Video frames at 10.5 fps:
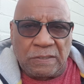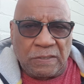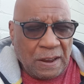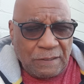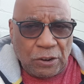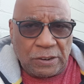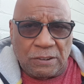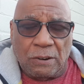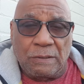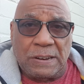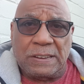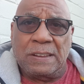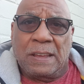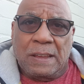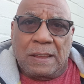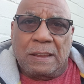If you haven't got it already,
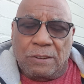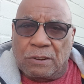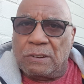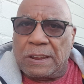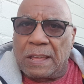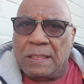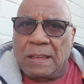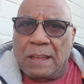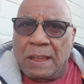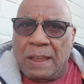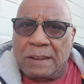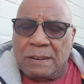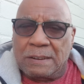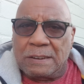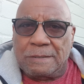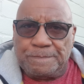you can get that
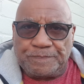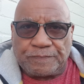and